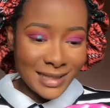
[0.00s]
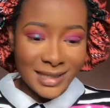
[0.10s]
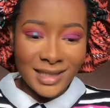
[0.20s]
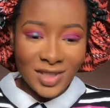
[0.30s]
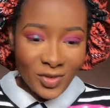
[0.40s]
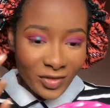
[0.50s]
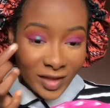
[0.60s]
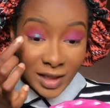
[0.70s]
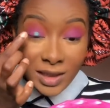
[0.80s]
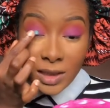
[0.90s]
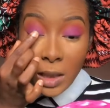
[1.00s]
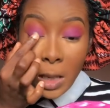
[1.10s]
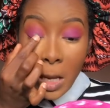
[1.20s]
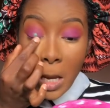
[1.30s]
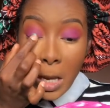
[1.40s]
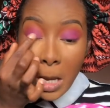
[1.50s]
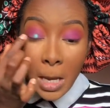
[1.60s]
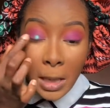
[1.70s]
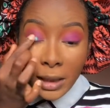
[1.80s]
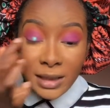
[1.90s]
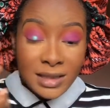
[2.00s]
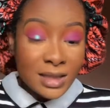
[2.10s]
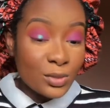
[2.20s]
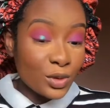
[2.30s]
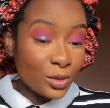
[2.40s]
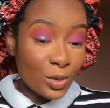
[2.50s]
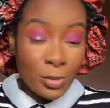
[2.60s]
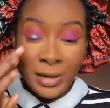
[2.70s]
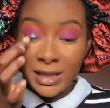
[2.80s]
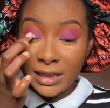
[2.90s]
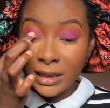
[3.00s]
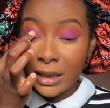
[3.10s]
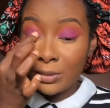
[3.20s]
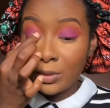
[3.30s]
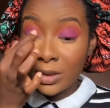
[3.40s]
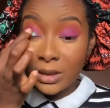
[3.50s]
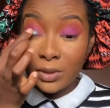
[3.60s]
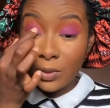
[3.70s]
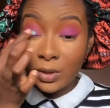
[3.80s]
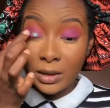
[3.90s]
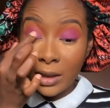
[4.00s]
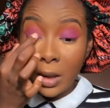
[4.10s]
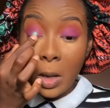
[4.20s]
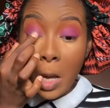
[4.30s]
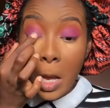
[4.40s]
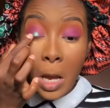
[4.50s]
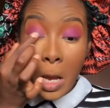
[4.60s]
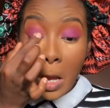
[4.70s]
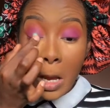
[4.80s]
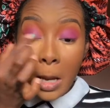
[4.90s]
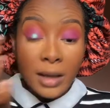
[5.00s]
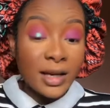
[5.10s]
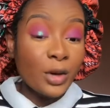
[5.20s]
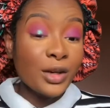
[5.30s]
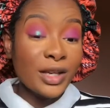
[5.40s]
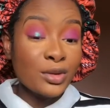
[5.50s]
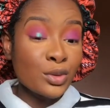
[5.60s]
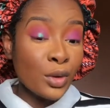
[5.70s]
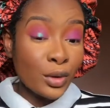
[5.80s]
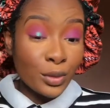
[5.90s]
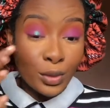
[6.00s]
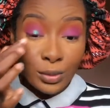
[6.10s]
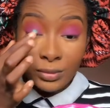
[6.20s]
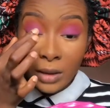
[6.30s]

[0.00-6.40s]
effect. Is this monochromatic? Abi, what's the word now? Okay, duochrome.